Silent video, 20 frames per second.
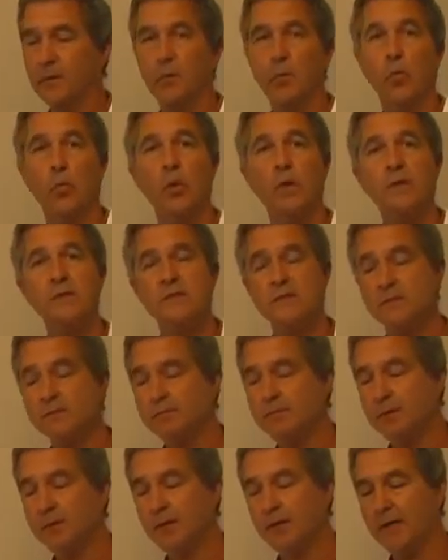Once
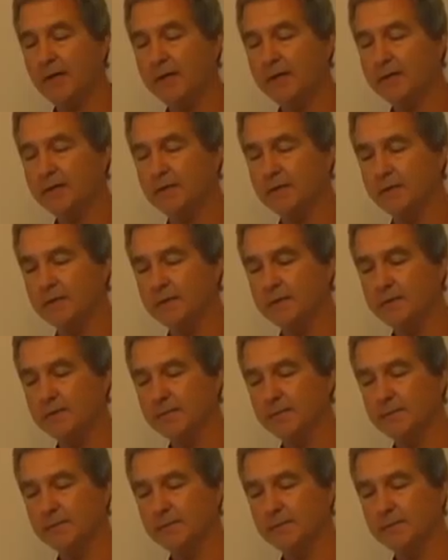implanted,